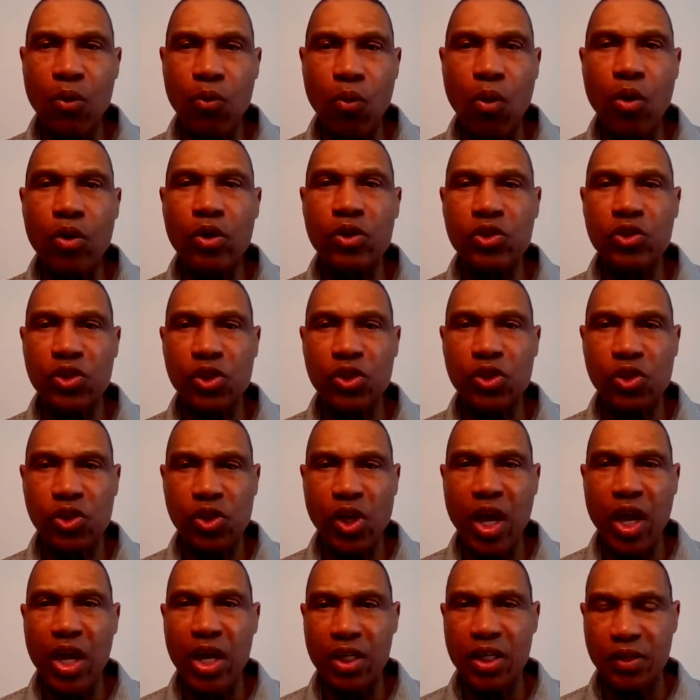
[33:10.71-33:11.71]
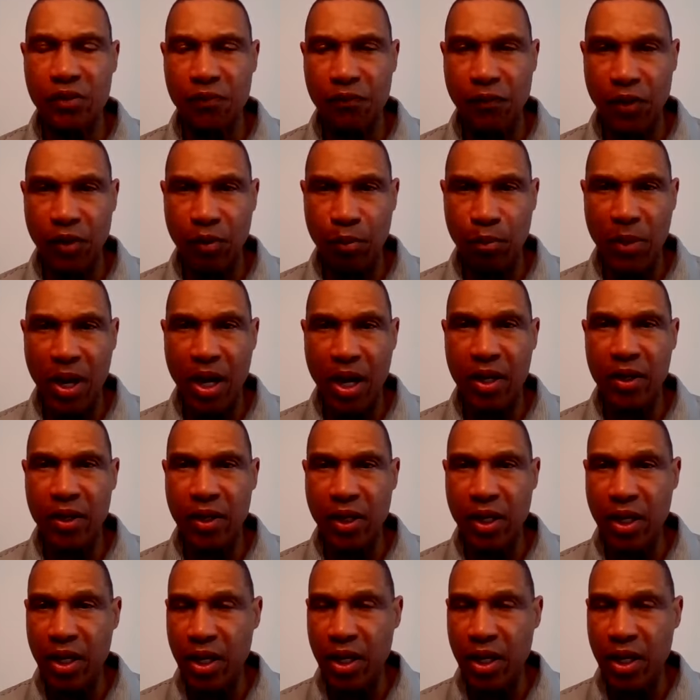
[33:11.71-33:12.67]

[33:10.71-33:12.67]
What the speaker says: that want to see change for the better.